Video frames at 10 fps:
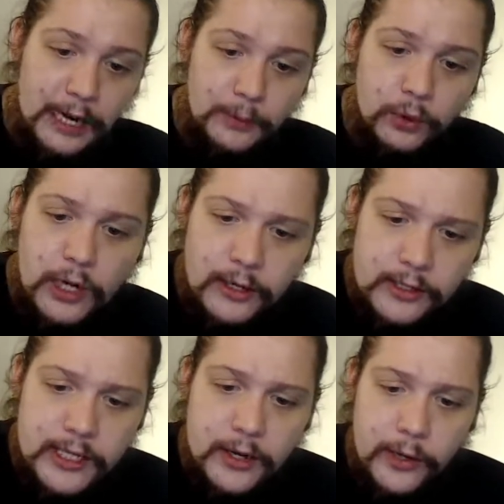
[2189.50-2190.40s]
Abul
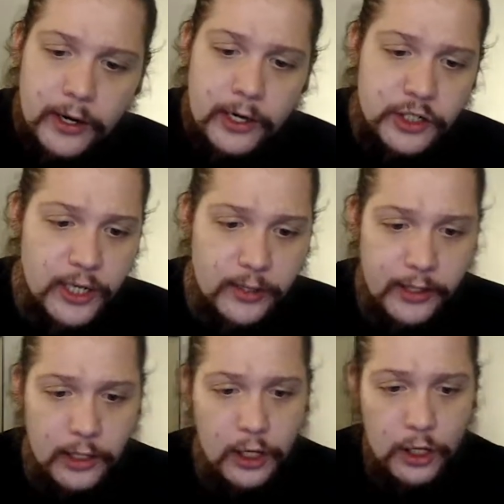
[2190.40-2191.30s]
Kharazan went on
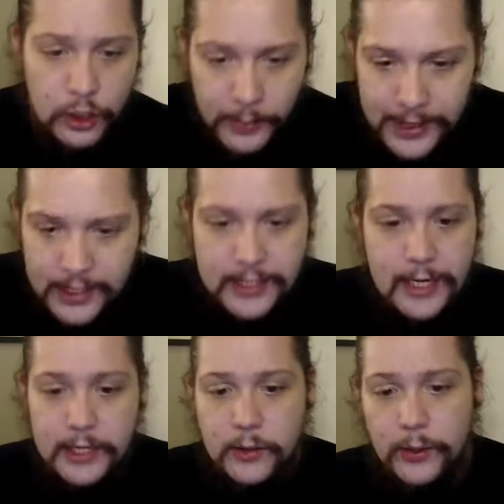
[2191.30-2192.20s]
shouting, "You must
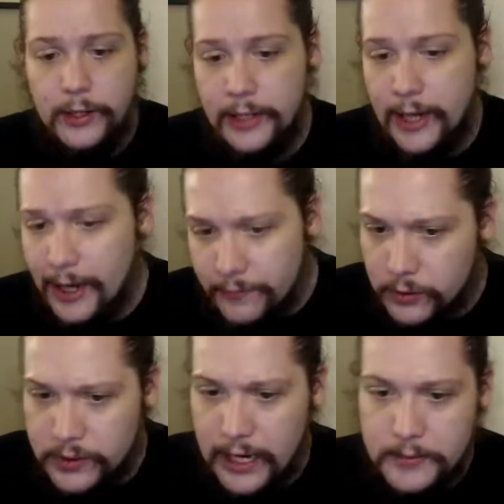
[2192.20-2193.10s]
decide quickly. I've
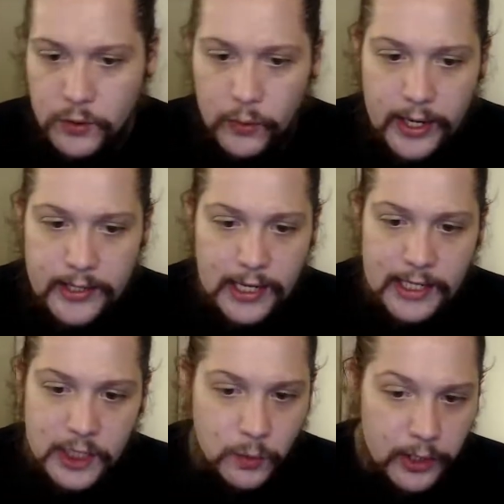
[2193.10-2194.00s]
no time to waste. I
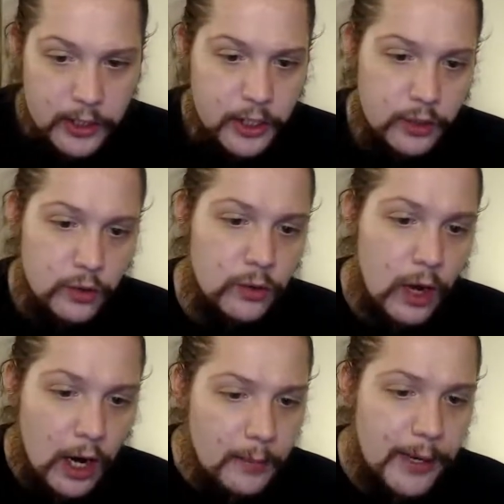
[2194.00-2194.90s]
swear to you,
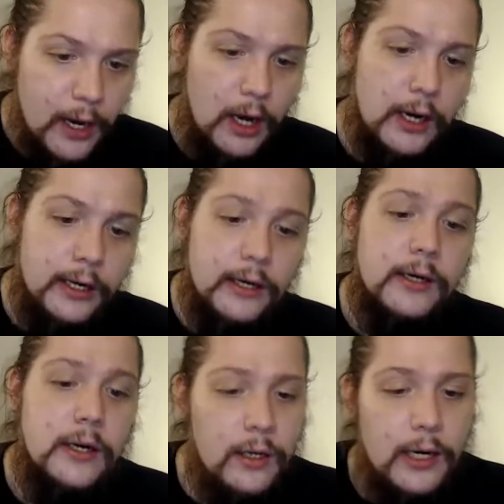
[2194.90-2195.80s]
on my honor."
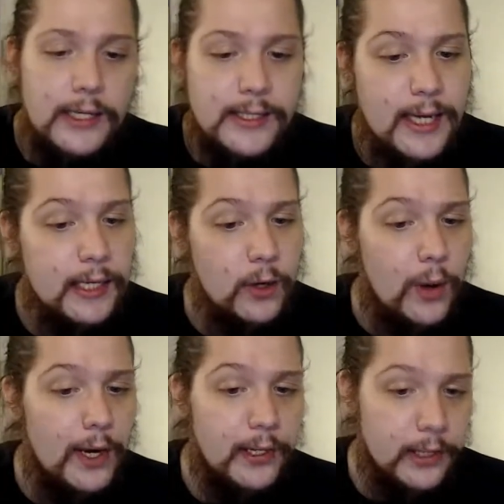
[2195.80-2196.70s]
Asad
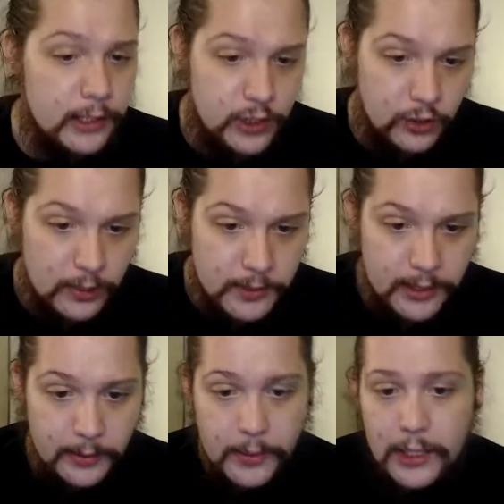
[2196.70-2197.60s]
quietly
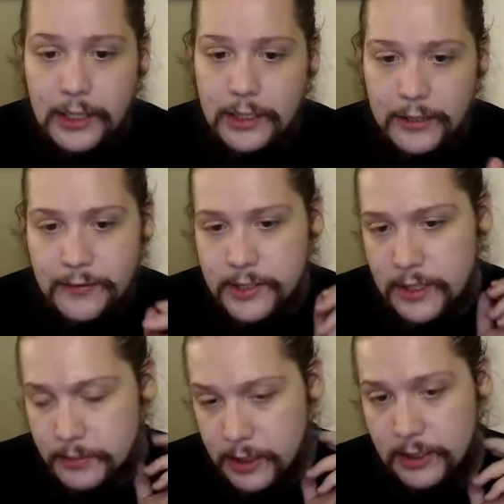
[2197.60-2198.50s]
interrupted him. "Leave the
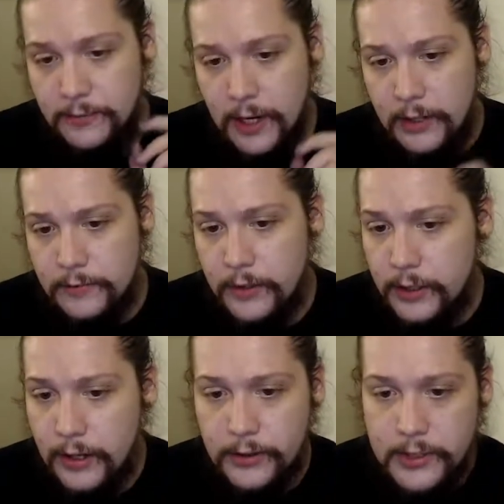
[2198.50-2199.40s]
subject of honor for
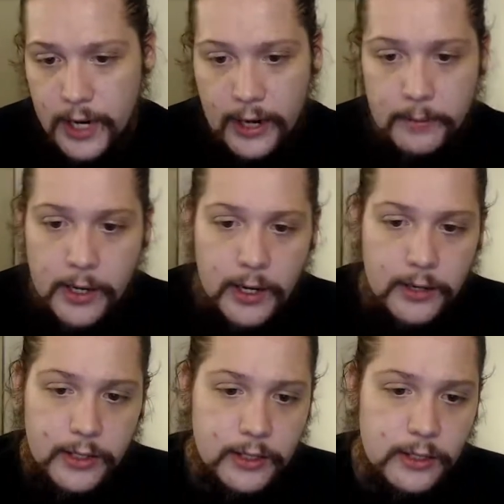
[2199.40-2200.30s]
another time.
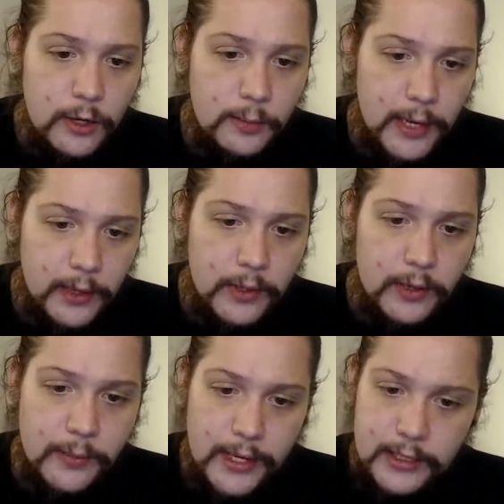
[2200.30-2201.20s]
Things go better when
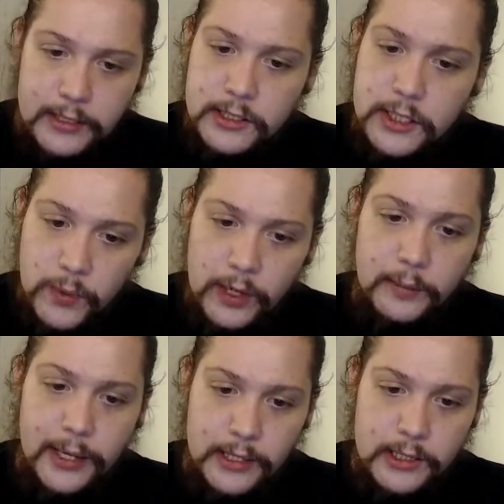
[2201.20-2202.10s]
a man doesn't swear
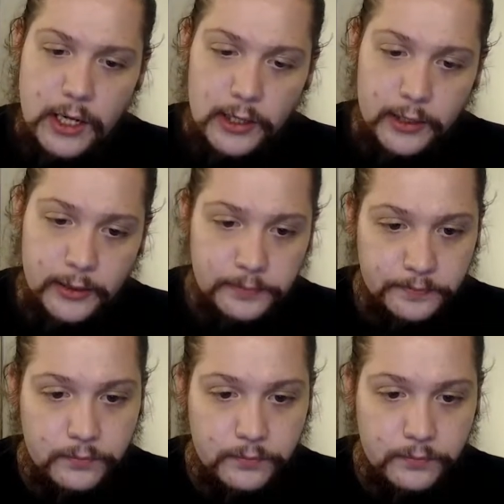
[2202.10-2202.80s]
by his honor."